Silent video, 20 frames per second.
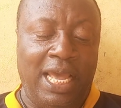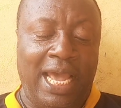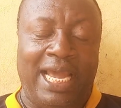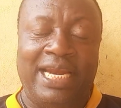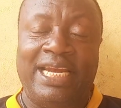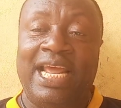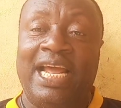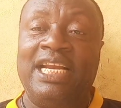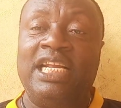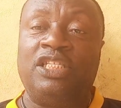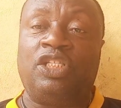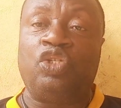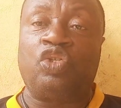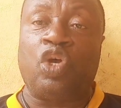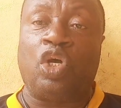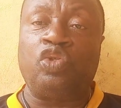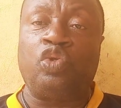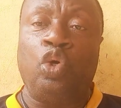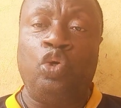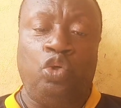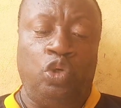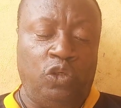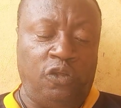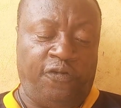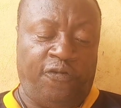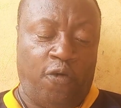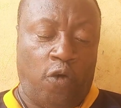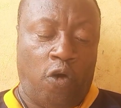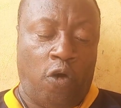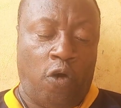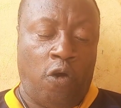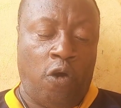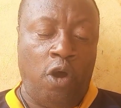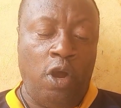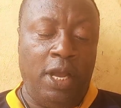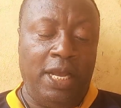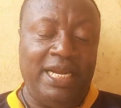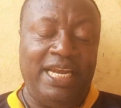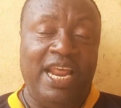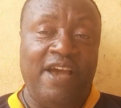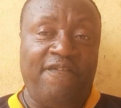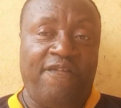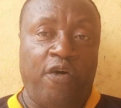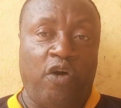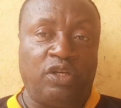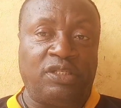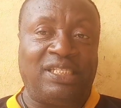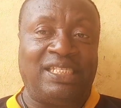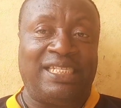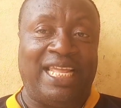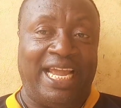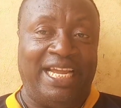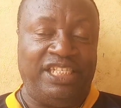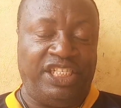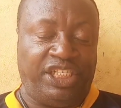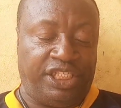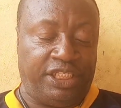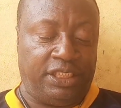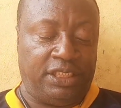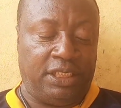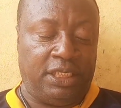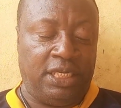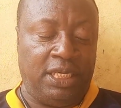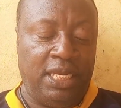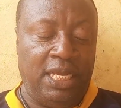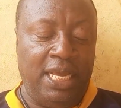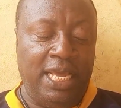And then it is also used for nervous tension.